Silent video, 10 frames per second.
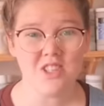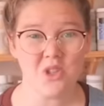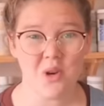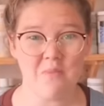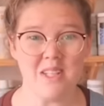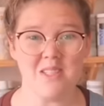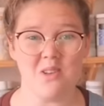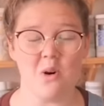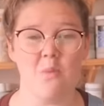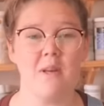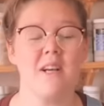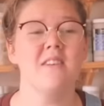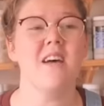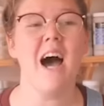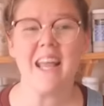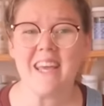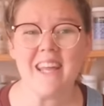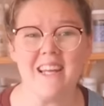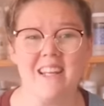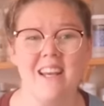enjoy my stall because I
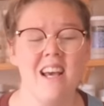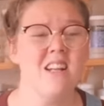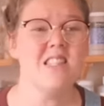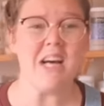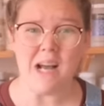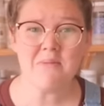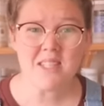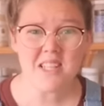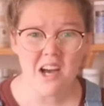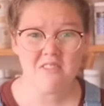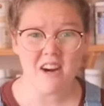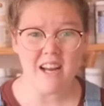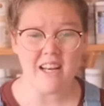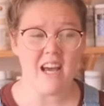get it. Times are tough right